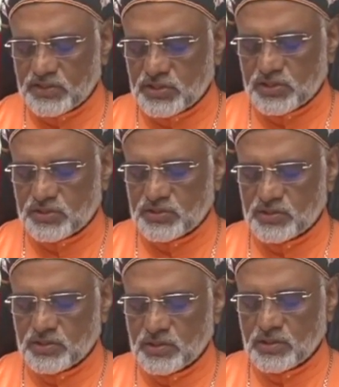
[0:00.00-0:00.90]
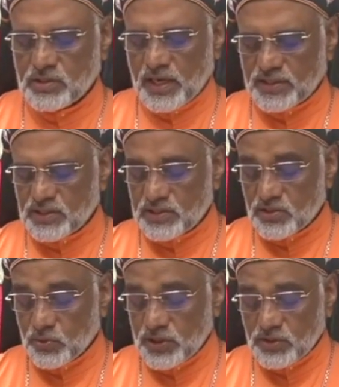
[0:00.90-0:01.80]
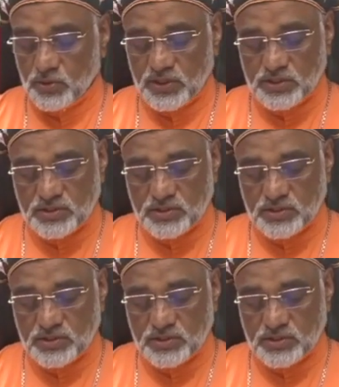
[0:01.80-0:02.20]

Church as a sui juris